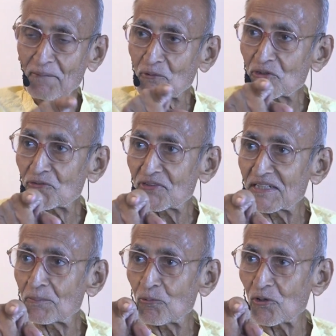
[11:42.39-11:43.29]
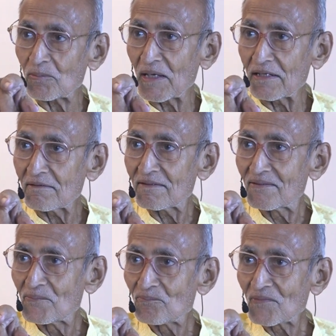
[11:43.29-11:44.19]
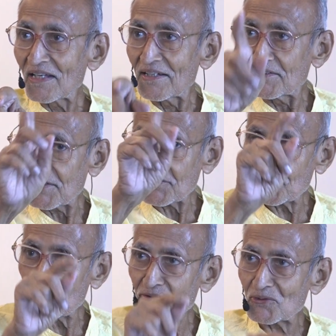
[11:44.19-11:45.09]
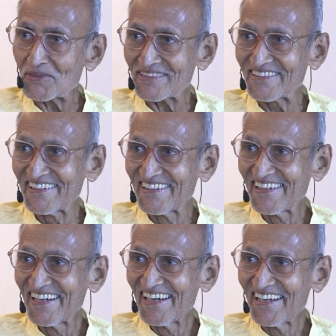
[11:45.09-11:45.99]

I am going to feed a poor man. Intention is good.